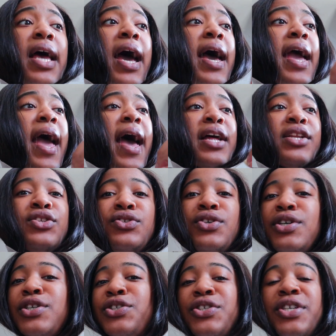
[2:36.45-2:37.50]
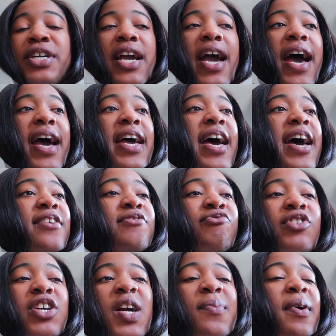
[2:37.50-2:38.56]
I had surgery, I had
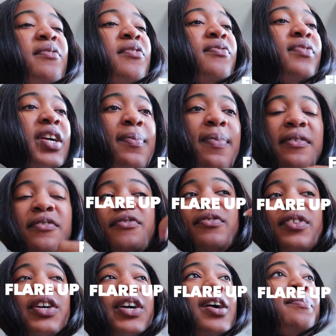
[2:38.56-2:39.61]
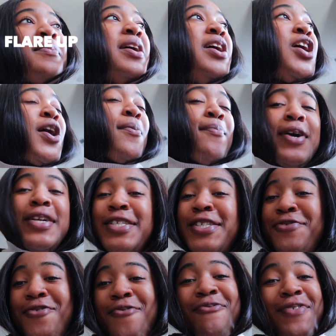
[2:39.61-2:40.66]
flare up after flare up after flare up,
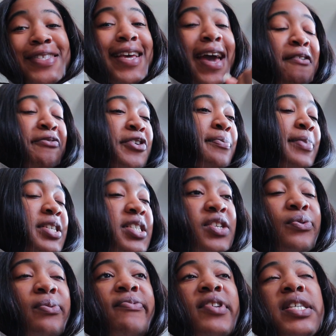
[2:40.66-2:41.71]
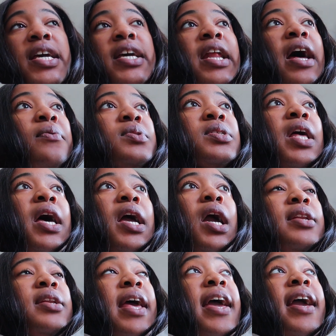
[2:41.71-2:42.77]
emergency room visit after emergency room visit, and I was like,
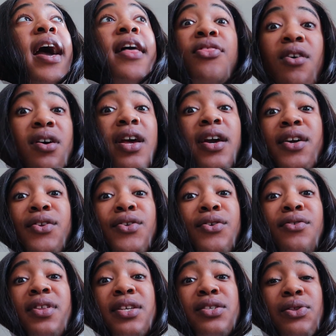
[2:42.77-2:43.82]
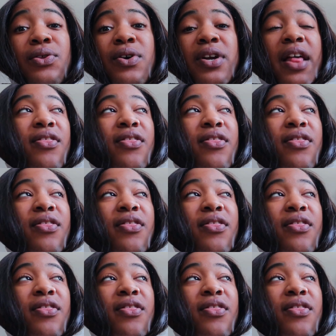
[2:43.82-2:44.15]
dang, I thought I could do this, Lord.